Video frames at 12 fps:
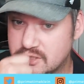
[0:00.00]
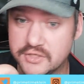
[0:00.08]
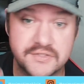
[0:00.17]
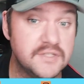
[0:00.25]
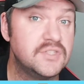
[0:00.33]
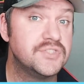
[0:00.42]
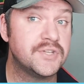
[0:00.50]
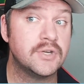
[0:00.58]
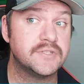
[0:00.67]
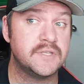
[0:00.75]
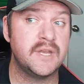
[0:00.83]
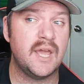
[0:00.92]
L season
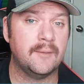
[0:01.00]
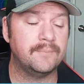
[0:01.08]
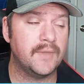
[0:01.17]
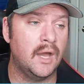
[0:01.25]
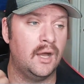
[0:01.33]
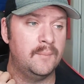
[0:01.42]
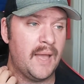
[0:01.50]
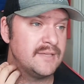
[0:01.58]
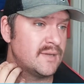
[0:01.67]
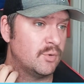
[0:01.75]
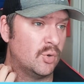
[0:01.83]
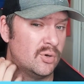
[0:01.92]
starts today. Um, as
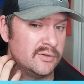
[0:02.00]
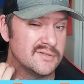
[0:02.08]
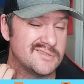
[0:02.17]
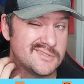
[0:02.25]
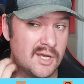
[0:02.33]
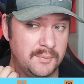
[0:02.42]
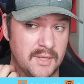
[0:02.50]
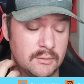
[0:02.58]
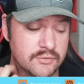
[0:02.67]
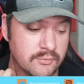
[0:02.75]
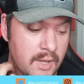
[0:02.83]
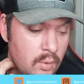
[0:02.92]
I'm recording this, it's a couple
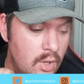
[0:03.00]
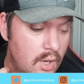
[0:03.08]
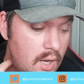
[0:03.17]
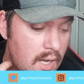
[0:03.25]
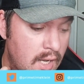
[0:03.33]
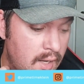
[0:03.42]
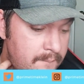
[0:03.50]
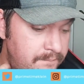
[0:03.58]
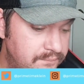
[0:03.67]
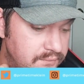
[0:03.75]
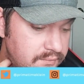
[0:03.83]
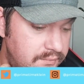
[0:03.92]
hours from now.
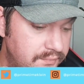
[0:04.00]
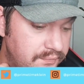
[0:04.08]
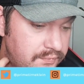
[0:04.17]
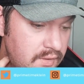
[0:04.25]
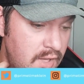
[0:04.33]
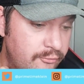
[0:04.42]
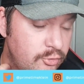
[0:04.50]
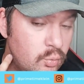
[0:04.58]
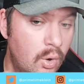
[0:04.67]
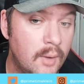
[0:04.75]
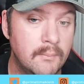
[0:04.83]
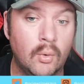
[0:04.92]
Um, if you
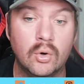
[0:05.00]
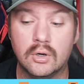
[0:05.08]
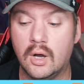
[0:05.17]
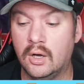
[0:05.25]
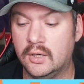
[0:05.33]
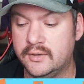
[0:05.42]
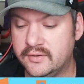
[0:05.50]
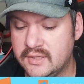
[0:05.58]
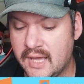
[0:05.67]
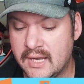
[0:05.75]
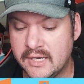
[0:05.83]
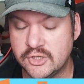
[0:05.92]
want more on
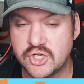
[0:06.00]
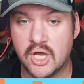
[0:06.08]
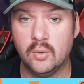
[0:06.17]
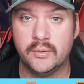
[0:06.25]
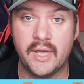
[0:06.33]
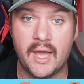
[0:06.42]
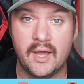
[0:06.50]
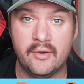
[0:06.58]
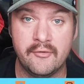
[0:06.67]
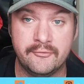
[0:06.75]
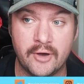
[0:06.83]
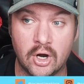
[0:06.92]
the N H L, we
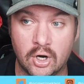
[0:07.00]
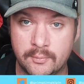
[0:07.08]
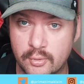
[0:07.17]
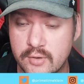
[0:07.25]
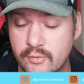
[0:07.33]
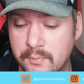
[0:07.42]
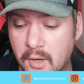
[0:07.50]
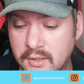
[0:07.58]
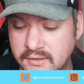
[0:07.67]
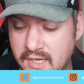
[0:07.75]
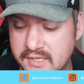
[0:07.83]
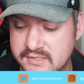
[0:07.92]
have our preview
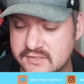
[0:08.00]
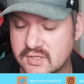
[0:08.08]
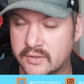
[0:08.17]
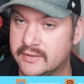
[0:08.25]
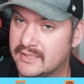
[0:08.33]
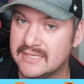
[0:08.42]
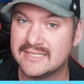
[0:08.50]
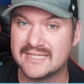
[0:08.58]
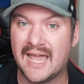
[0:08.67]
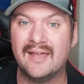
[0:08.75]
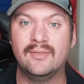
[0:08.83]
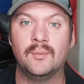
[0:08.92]
podcasts on the East
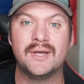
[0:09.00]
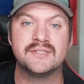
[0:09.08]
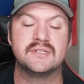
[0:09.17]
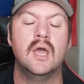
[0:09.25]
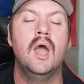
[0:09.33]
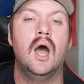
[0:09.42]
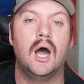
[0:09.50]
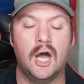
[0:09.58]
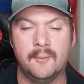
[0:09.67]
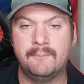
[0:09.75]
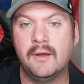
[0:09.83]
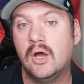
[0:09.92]
and the West
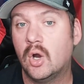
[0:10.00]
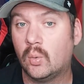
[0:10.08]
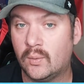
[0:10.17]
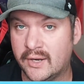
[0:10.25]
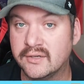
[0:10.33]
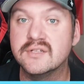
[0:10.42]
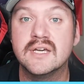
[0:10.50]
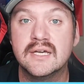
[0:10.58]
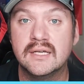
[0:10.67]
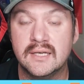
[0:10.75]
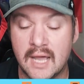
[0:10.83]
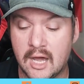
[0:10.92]
up right
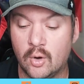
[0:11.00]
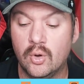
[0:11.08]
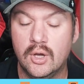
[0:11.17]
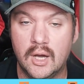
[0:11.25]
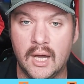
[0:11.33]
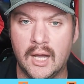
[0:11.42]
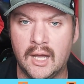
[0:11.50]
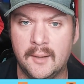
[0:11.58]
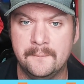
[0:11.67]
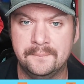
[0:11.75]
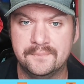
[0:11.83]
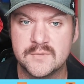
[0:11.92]
now.
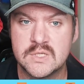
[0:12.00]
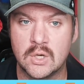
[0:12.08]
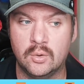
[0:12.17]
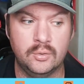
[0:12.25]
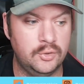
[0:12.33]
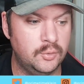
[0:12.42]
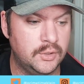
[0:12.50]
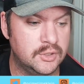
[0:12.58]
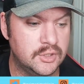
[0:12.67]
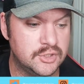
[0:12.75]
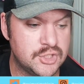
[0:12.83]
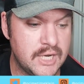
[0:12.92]
Um, so you
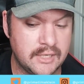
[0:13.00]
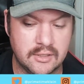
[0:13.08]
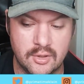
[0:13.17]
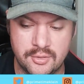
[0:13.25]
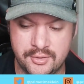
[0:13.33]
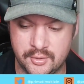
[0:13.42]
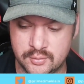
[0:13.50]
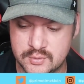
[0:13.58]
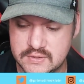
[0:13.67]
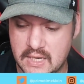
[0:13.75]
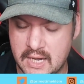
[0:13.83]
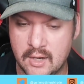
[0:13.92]
can check
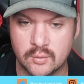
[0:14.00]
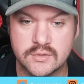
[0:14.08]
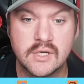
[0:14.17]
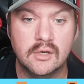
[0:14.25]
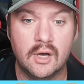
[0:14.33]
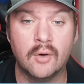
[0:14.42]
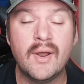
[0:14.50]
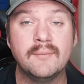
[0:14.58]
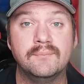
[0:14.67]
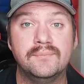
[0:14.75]
those out. All right,